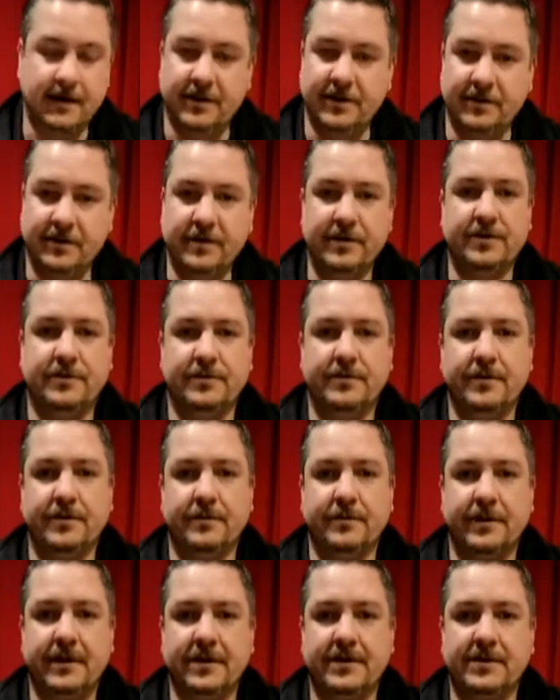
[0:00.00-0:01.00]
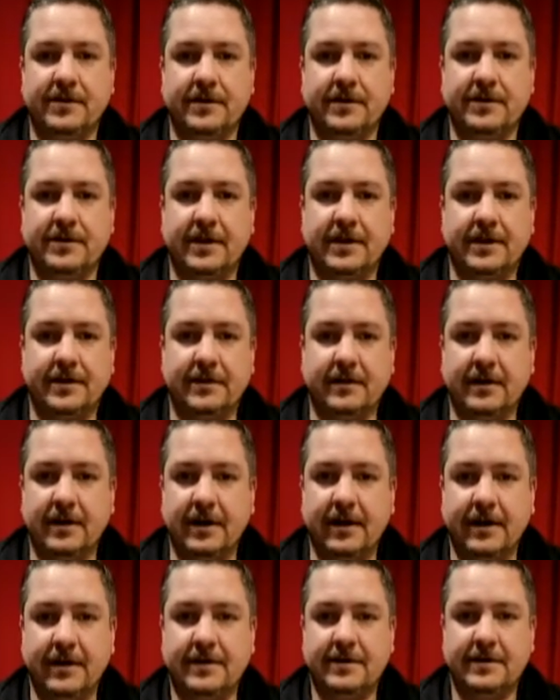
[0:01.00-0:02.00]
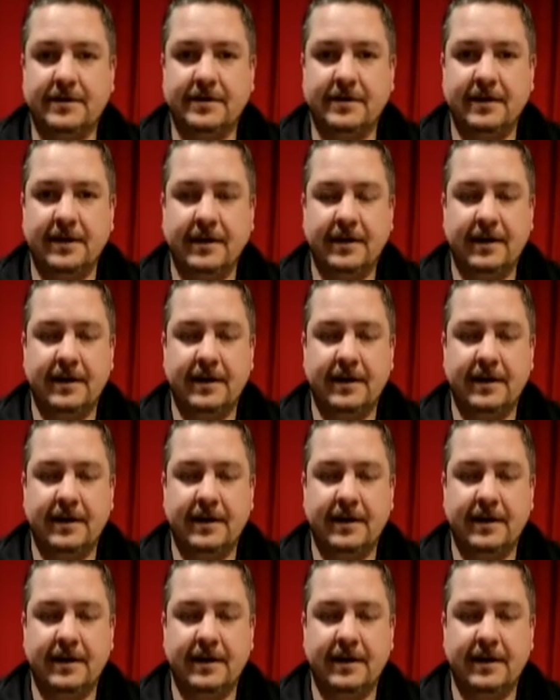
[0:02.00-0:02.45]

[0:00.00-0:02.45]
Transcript: You can do your research on your links